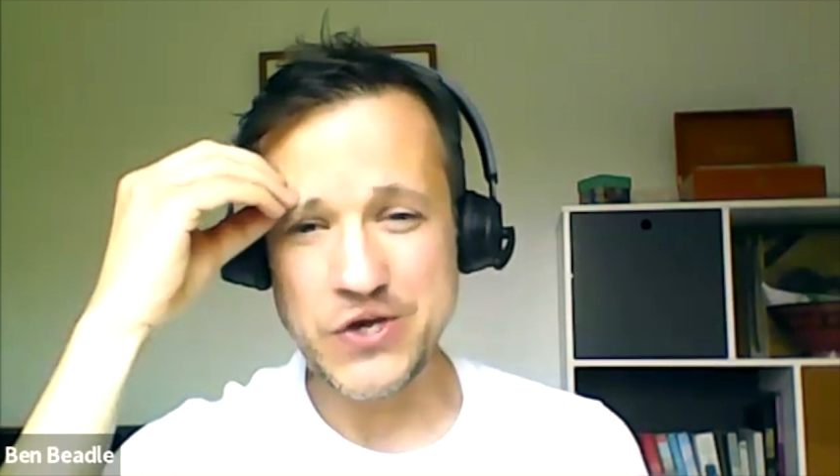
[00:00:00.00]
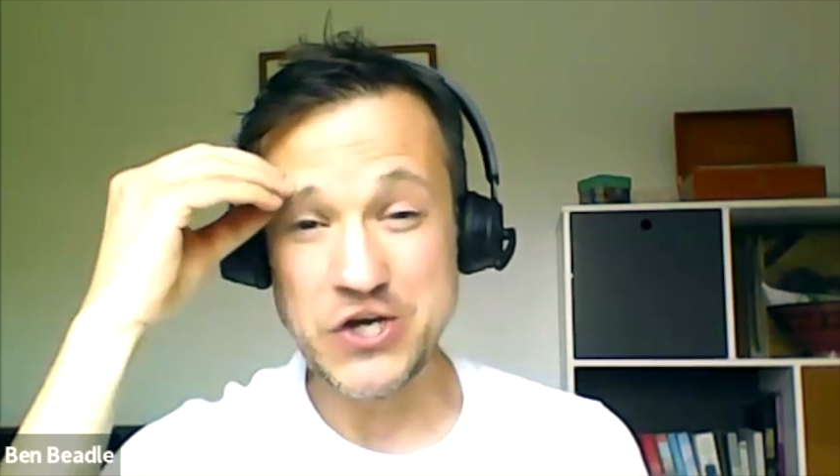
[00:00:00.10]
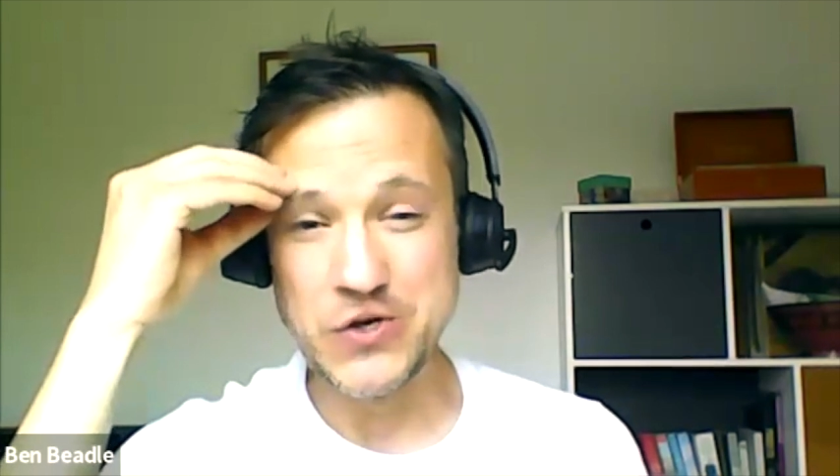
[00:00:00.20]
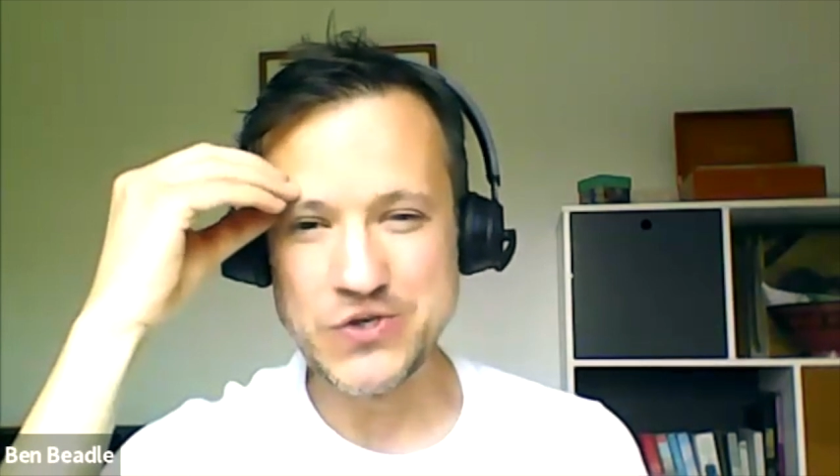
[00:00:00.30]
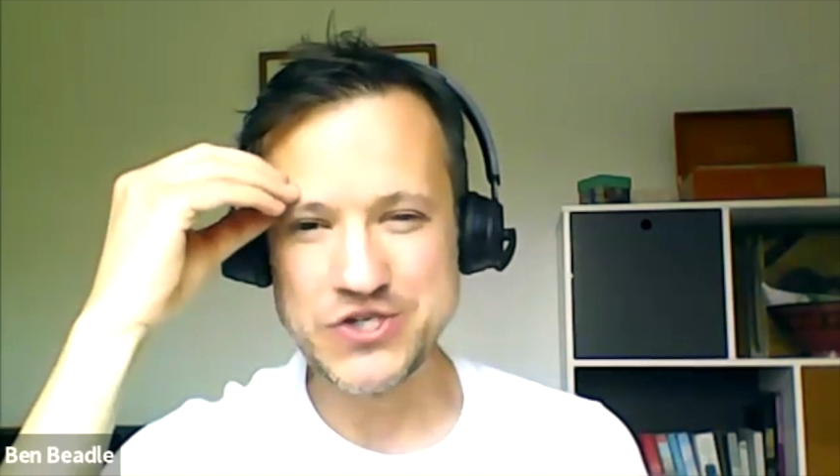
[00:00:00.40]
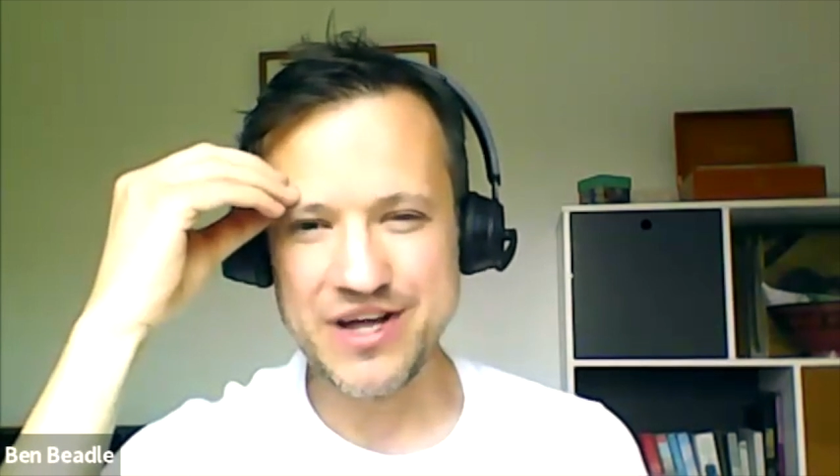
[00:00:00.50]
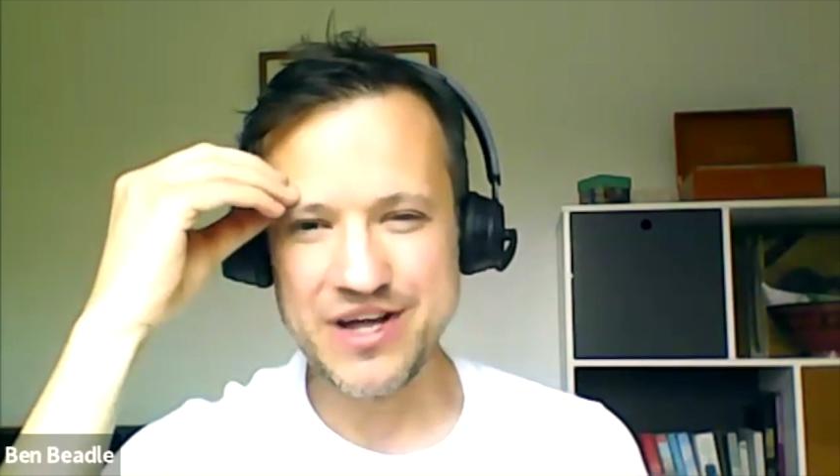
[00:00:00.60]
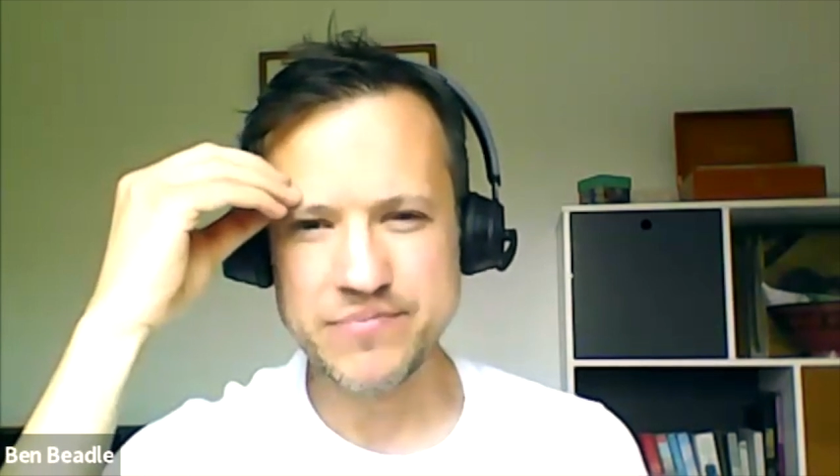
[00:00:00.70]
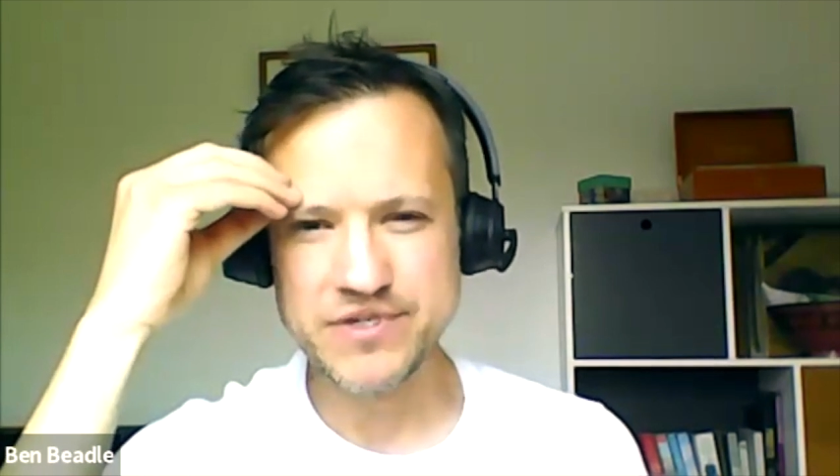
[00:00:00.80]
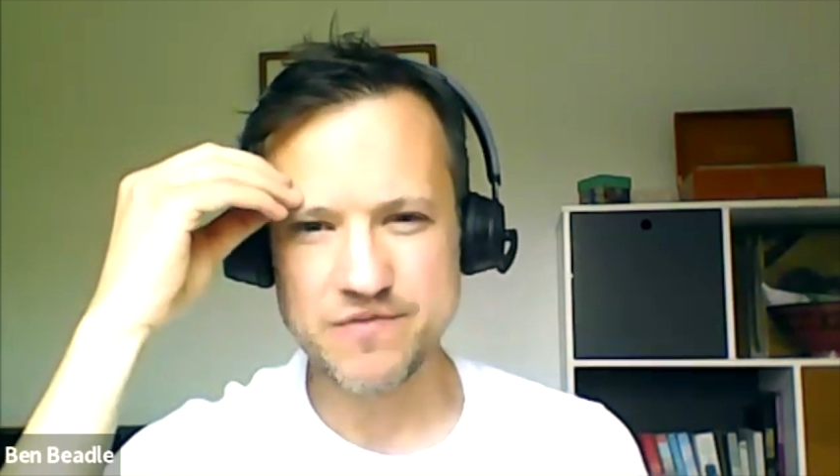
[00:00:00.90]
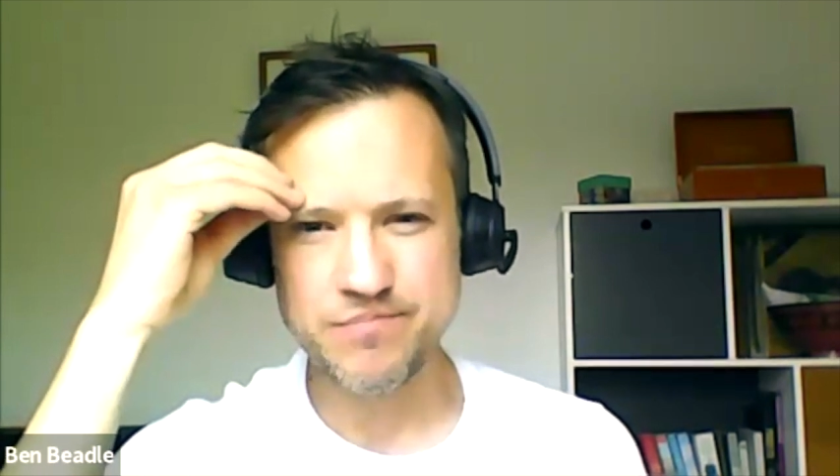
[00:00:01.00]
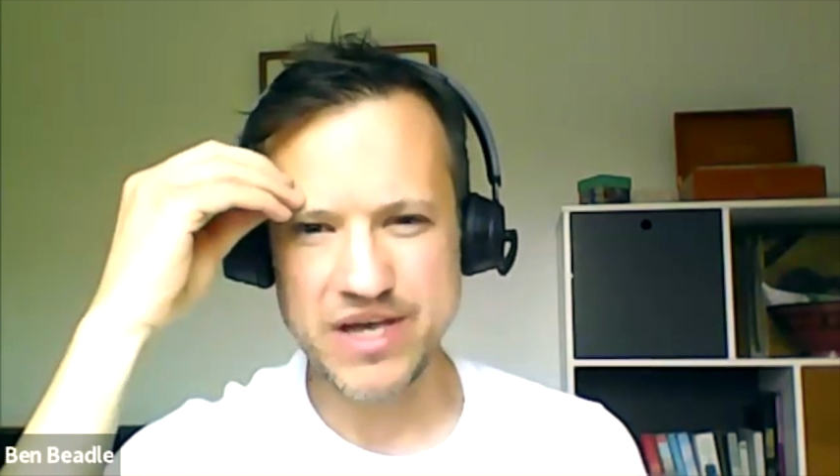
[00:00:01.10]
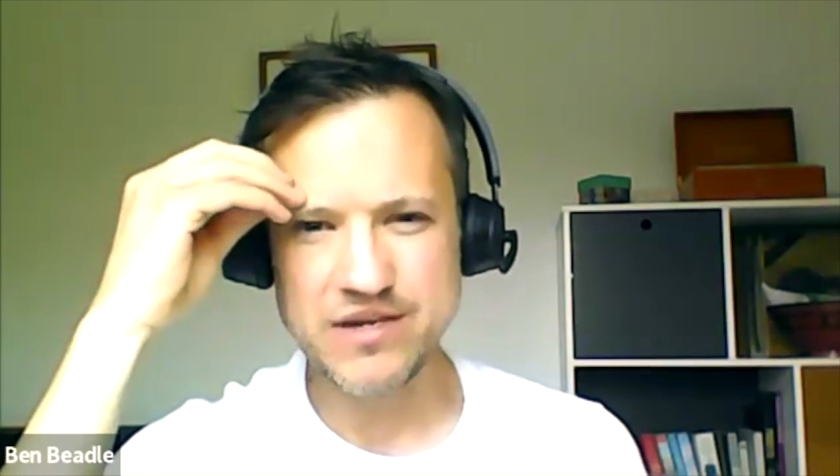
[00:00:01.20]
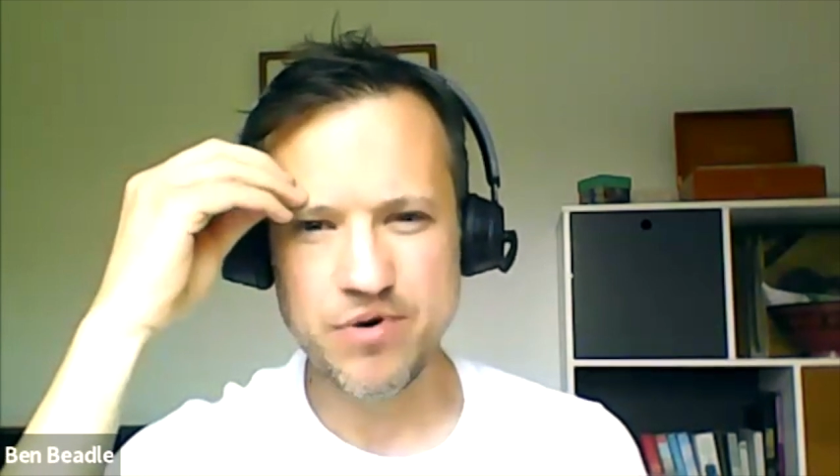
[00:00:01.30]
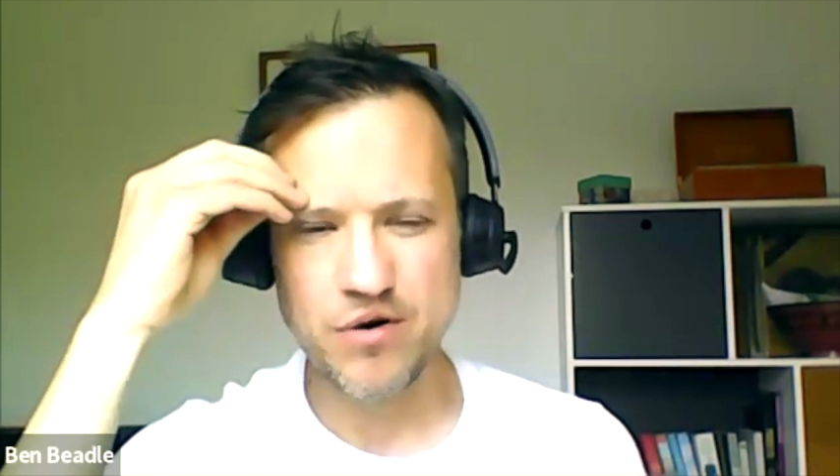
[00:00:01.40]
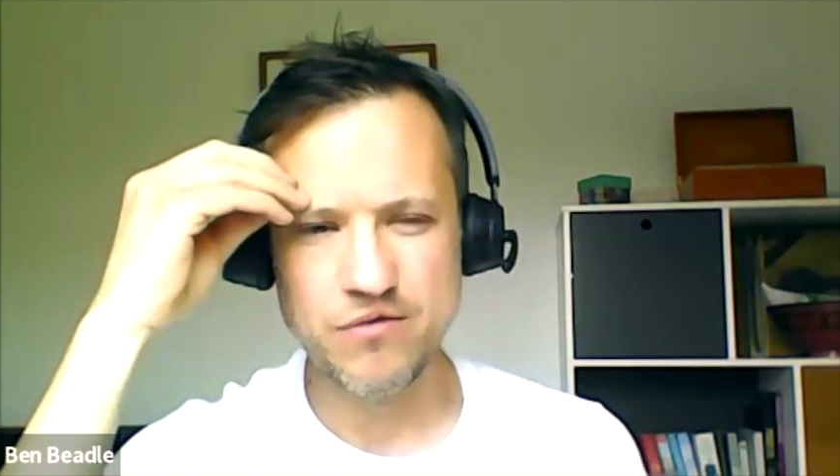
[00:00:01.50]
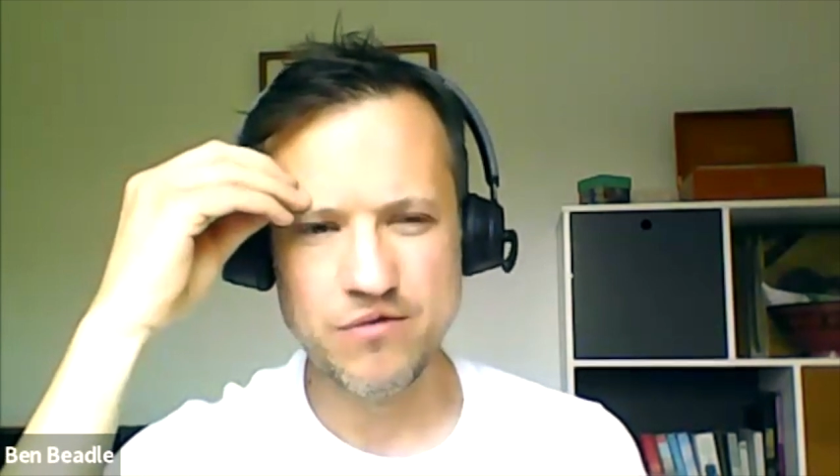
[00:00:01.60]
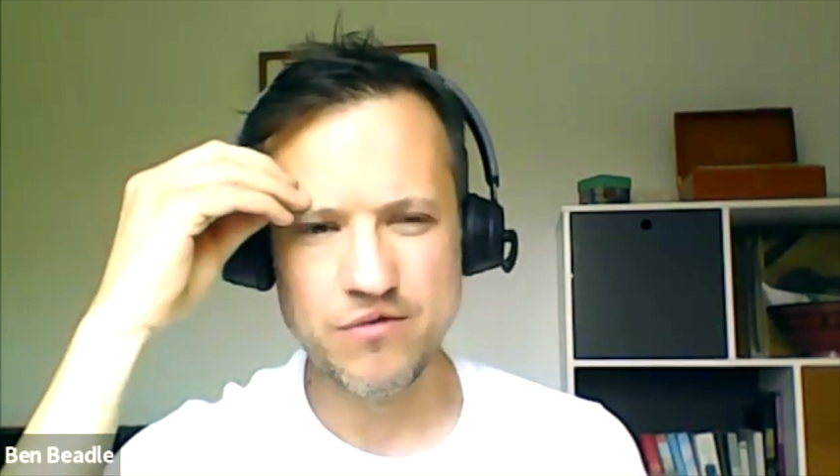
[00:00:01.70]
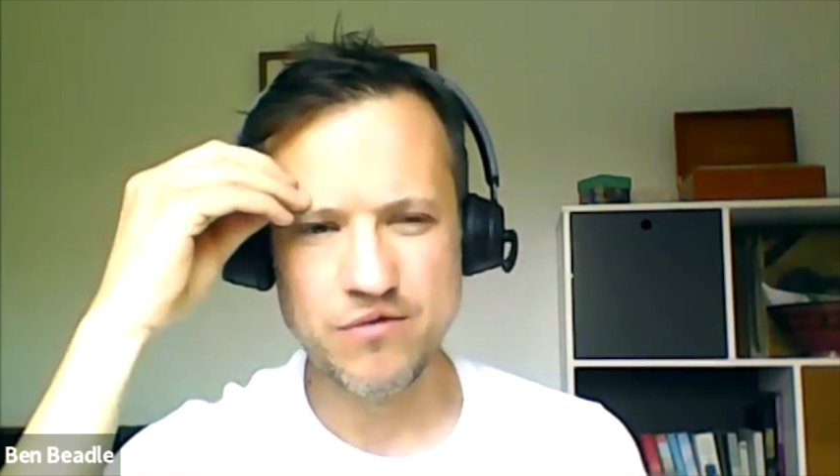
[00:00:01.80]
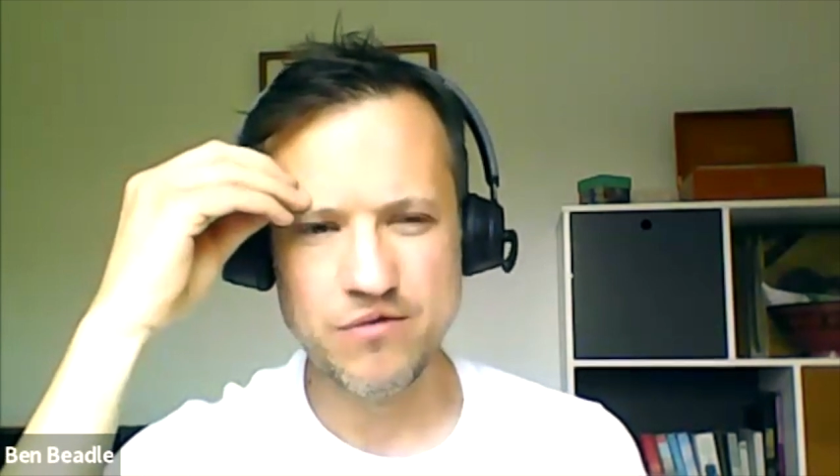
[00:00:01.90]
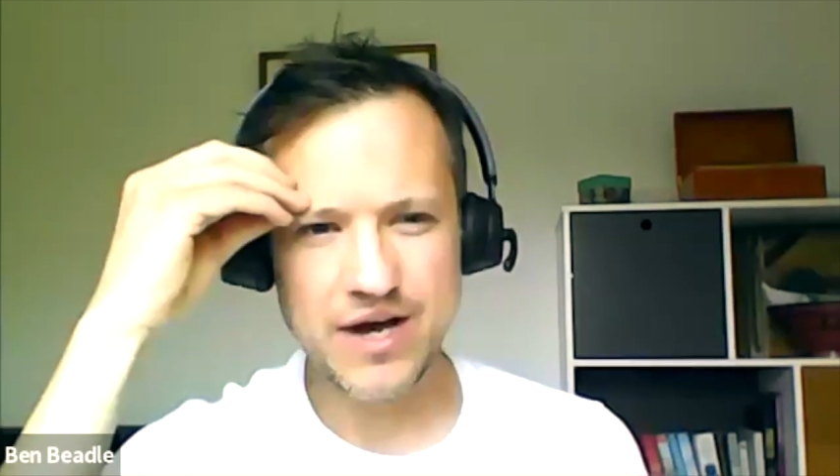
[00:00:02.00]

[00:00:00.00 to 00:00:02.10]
huge numbers of people